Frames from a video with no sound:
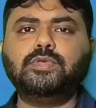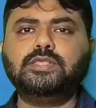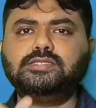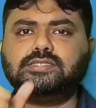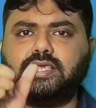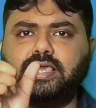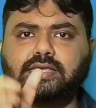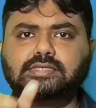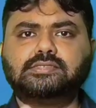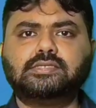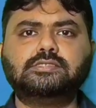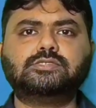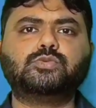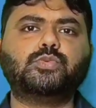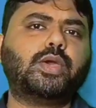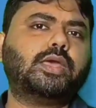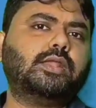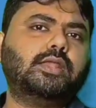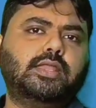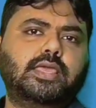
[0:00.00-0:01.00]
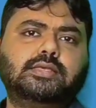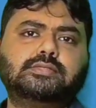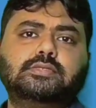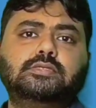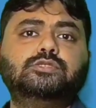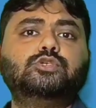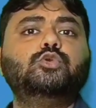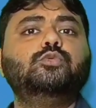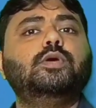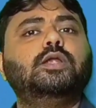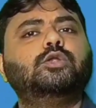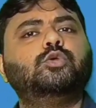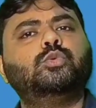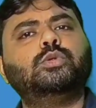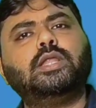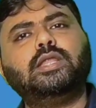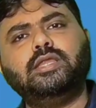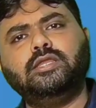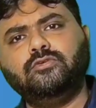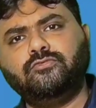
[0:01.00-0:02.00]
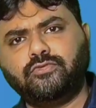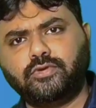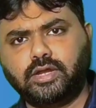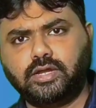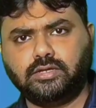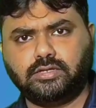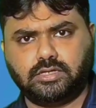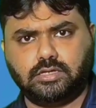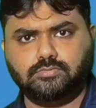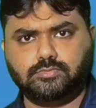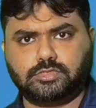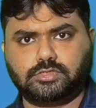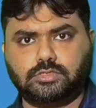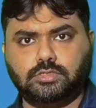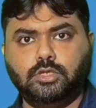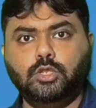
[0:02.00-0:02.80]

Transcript: That means x square and x cube are totally different